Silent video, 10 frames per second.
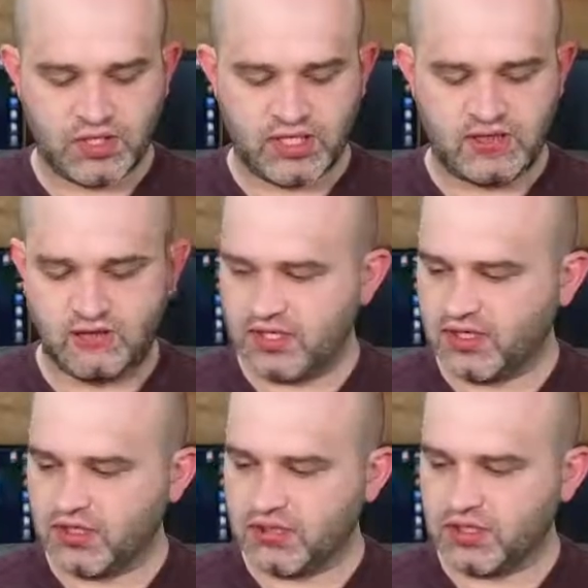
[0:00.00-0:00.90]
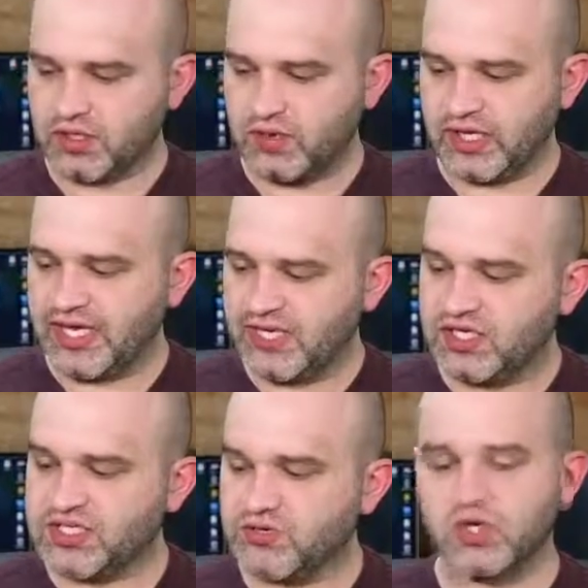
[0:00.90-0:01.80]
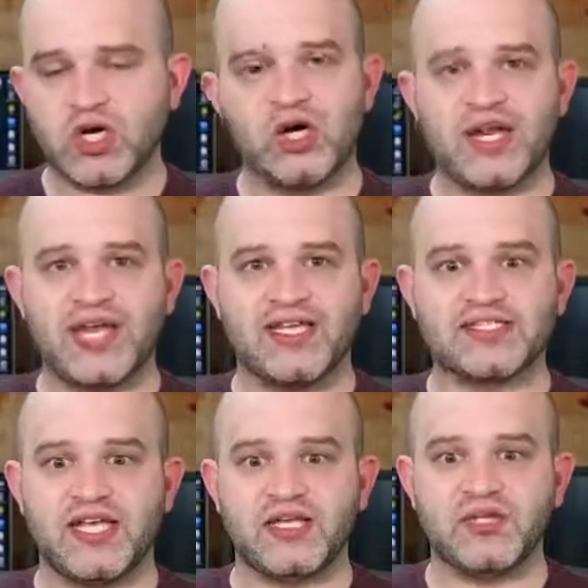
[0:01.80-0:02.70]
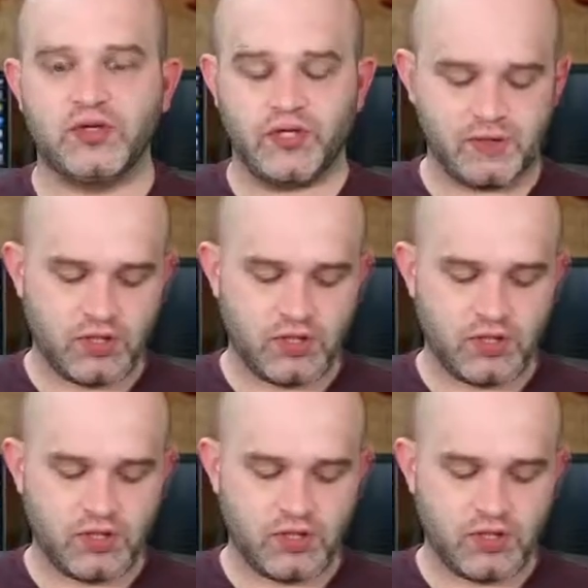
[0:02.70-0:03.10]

I need canoeing. Any single card as a canoeing.